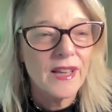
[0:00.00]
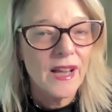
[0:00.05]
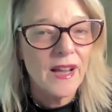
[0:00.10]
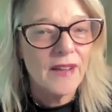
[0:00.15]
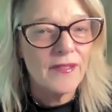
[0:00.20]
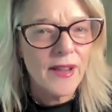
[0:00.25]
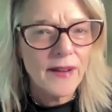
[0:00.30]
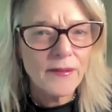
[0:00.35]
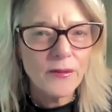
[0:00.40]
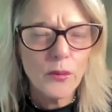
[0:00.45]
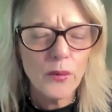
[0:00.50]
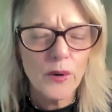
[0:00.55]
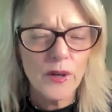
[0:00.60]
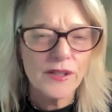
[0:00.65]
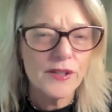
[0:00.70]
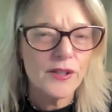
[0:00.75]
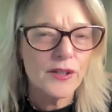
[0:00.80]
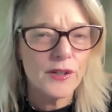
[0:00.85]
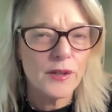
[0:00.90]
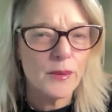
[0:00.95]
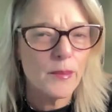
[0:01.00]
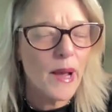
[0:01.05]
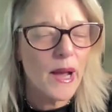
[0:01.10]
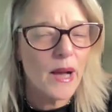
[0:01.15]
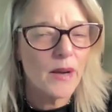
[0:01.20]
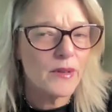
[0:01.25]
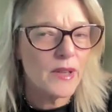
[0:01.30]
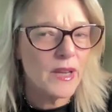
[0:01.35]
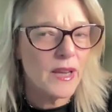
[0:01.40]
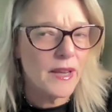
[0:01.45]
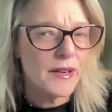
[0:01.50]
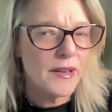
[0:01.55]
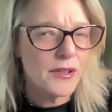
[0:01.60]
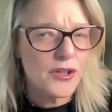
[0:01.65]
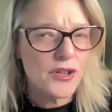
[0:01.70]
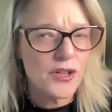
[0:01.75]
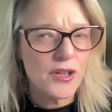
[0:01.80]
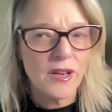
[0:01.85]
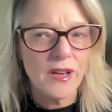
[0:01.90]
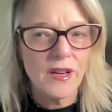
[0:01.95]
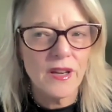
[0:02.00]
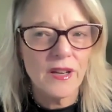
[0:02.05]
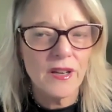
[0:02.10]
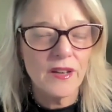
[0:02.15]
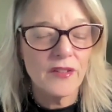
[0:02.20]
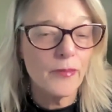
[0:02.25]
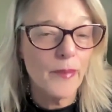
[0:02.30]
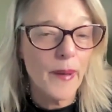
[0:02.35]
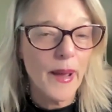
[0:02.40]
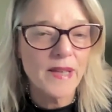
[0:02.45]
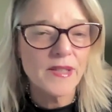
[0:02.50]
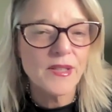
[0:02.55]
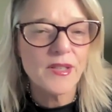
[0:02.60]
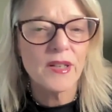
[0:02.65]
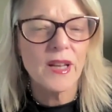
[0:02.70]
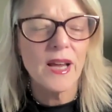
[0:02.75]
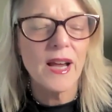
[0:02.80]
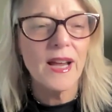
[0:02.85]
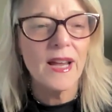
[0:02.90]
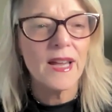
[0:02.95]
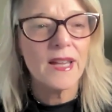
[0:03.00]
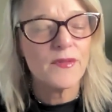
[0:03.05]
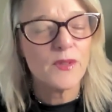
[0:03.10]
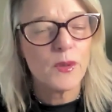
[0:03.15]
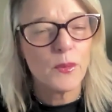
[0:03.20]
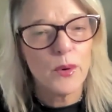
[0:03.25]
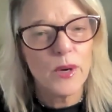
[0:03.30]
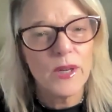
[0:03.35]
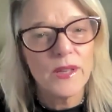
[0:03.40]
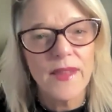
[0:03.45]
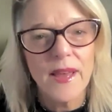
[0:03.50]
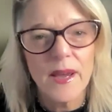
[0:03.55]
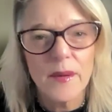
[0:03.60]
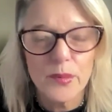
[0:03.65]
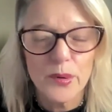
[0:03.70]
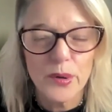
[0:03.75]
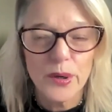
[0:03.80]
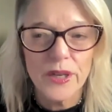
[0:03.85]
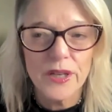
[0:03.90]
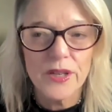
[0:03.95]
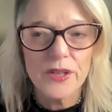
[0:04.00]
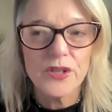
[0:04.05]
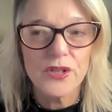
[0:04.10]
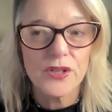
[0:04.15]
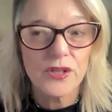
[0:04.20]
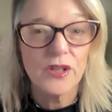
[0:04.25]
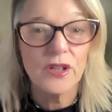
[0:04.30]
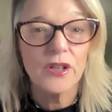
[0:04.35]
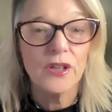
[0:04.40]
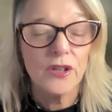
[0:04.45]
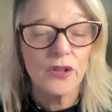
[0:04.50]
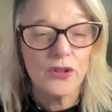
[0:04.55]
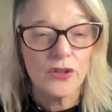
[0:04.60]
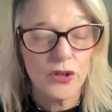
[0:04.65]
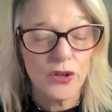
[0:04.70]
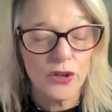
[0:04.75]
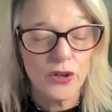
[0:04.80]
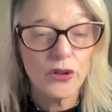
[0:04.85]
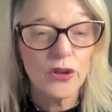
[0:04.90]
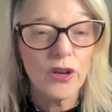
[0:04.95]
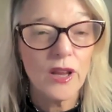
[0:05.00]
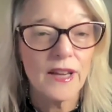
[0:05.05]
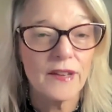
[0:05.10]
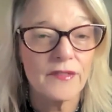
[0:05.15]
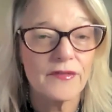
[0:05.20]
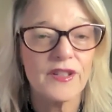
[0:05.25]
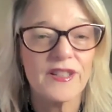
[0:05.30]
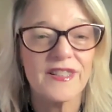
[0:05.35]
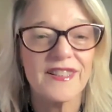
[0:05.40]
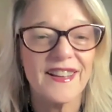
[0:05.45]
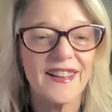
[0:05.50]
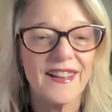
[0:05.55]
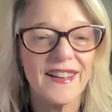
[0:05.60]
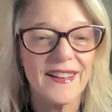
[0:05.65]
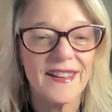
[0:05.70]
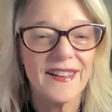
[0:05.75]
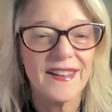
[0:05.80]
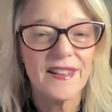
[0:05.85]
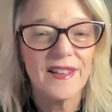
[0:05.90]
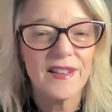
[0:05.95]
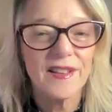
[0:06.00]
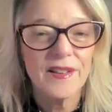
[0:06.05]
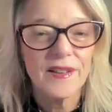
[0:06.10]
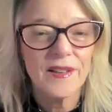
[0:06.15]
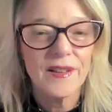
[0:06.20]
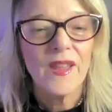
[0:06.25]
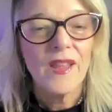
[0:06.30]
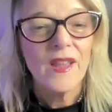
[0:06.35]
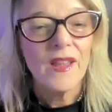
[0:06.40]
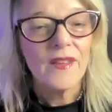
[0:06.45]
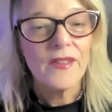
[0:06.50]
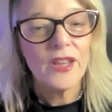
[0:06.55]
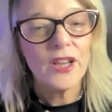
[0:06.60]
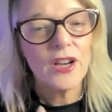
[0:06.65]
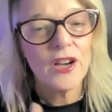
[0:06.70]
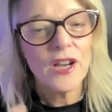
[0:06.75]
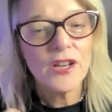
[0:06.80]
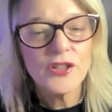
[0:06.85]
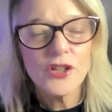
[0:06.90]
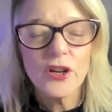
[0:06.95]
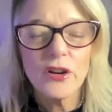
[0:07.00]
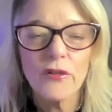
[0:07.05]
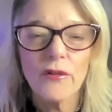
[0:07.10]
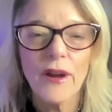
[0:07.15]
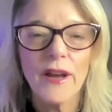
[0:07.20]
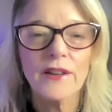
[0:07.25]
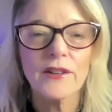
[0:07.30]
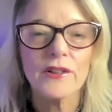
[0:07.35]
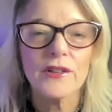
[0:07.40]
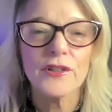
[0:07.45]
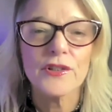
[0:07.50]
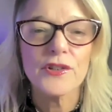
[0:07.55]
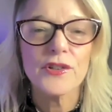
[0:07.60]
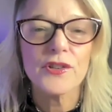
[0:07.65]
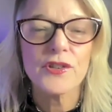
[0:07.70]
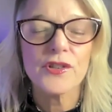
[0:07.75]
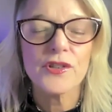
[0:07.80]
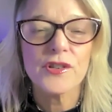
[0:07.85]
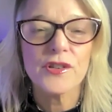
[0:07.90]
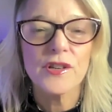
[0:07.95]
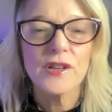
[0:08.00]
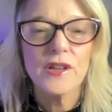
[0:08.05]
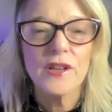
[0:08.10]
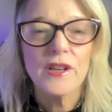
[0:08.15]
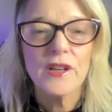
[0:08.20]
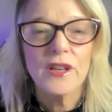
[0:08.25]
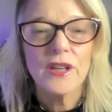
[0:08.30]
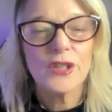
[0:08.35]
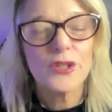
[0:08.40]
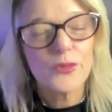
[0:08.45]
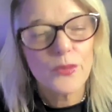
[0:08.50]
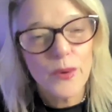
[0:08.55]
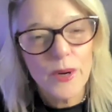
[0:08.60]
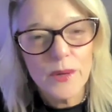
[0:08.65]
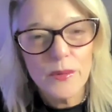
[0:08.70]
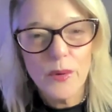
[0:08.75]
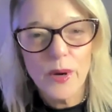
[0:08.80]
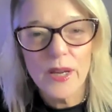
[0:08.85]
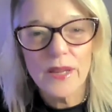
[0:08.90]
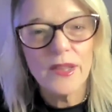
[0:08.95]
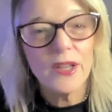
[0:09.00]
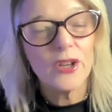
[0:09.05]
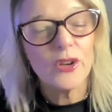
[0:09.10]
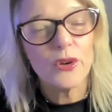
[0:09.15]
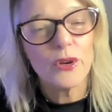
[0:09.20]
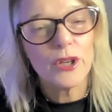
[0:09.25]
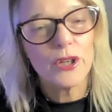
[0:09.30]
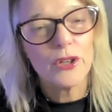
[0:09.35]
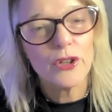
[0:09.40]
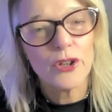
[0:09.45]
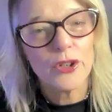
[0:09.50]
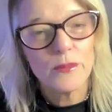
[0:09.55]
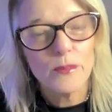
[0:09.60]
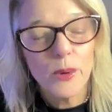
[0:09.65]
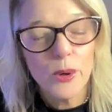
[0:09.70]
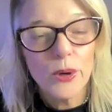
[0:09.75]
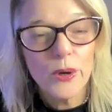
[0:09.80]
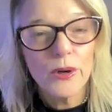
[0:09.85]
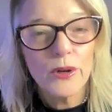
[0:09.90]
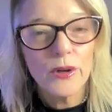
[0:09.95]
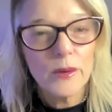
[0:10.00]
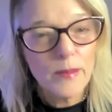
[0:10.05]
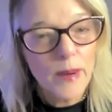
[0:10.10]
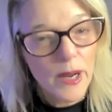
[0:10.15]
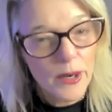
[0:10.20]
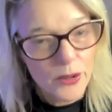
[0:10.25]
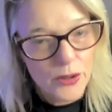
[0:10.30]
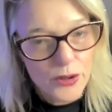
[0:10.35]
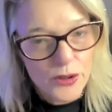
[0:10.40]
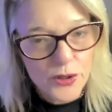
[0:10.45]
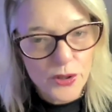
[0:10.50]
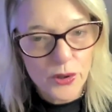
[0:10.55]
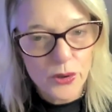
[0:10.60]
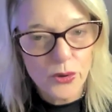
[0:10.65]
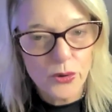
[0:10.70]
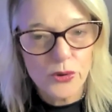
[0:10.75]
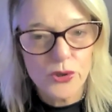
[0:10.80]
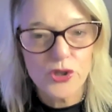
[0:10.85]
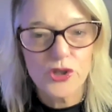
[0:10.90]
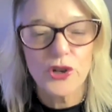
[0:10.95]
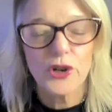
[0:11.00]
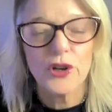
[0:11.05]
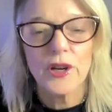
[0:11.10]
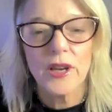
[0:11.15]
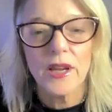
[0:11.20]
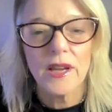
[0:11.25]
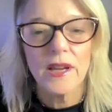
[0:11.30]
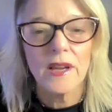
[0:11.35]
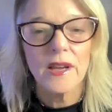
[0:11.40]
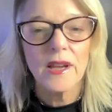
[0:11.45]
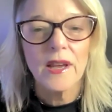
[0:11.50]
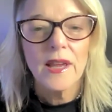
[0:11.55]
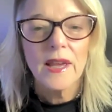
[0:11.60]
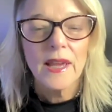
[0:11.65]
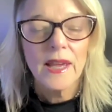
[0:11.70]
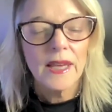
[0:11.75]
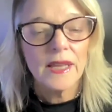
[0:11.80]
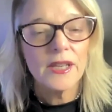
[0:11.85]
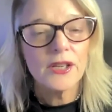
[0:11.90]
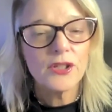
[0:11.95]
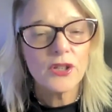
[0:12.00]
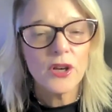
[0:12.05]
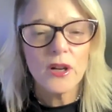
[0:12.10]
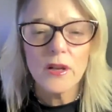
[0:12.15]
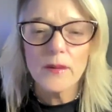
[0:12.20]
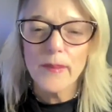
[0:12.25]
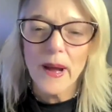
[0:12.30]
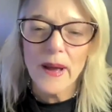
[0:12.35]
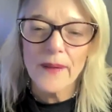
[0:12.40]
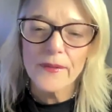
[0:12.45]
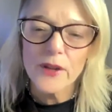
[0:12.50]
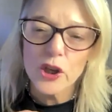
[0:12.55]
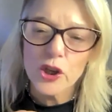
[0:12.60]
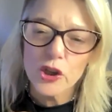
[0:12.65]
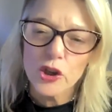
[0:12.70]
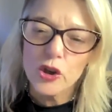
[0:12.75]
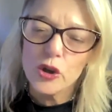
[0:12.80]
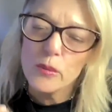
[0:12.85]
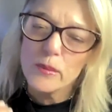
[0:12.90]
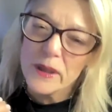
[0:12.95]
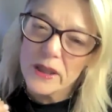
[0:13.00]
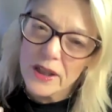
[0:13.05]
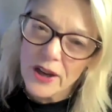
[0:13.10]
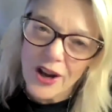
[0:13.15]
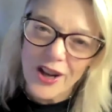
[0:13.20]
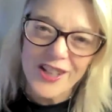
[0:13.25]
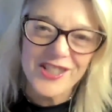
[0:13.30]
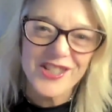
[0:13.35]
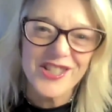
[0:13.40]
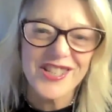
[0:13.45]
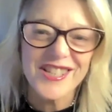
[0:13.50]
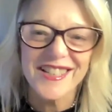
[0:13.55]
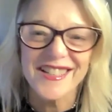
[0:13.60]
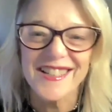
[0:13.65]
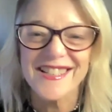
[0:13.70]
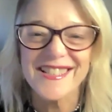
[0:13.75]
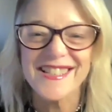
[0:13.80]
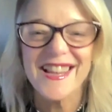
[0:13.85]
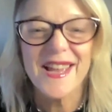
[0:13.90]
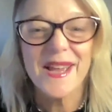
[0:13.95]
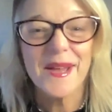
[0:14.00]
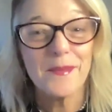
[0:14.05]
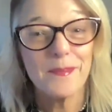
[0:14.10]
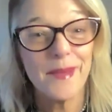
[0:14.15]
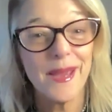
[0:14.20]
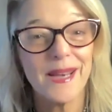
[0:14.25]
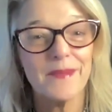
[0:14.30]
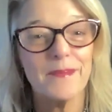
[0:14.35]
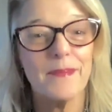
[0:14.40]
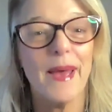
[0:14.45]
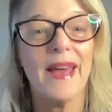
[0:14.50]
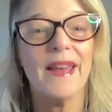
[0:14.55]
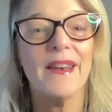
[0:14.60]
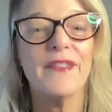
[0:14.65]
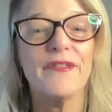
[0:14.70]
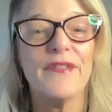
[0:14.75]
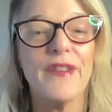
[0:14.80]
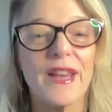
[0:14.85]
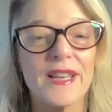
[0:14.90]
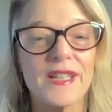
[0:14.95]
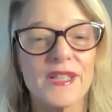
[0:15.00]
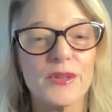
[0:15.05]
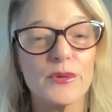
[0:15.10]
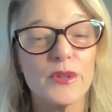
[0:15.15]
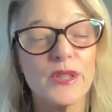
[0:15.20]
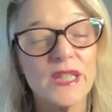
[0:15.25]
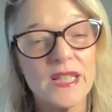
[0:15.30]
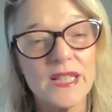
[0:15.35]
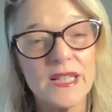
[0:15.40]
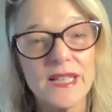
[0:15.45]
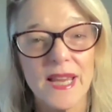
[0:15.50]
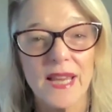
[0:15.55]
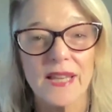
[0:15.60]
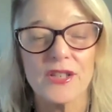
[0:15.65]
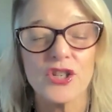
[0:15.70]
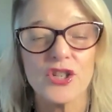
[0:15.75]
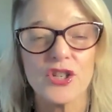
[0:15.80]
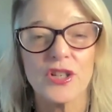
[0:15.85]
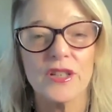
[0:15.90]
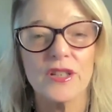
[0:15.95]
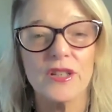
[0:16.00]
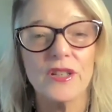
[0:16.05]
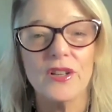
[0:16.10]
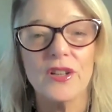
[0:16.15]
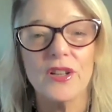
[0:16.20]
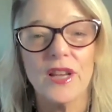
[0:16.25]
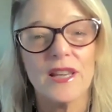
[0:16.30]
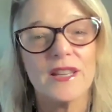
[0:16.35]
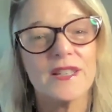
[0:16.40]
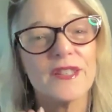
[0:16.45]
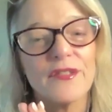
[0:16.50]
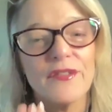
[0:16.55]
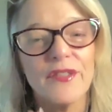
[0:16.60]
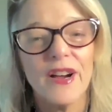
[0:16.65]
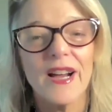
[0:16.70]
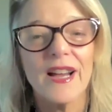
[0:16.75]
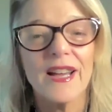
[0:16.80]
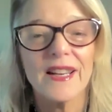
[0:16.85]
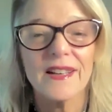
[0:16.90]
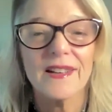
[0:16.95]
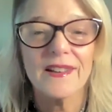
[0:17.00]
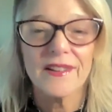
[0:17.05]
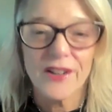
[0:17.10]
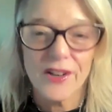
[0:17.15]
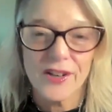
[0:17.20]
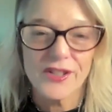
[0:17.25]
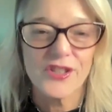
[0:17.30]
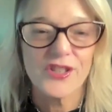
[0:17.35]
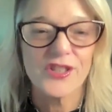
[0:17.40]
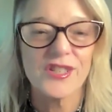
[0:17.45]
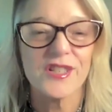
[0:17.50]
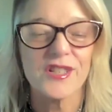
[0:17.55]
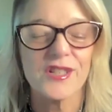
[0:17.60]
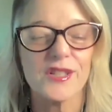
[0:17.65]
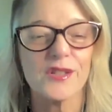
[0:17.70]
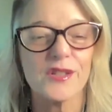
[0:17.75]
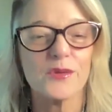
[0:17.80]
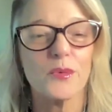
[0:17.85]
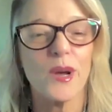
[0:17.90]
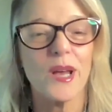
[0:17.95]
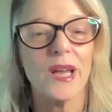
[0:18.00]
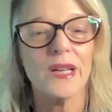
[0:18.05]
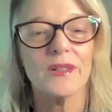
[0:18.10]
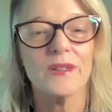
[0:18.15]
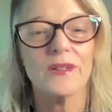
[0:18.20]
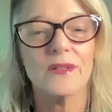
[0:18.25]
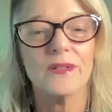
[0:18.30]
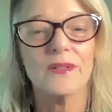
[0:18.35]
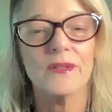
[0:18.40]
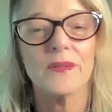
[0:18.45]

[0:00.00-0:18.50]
Have you ever wondered about the energy of past lives and what that brings to your life today? The Akashic Records is one way that you can learn more about your soul's journey. It is all about the human consciousness made manifest with intention and divine consciousness as well.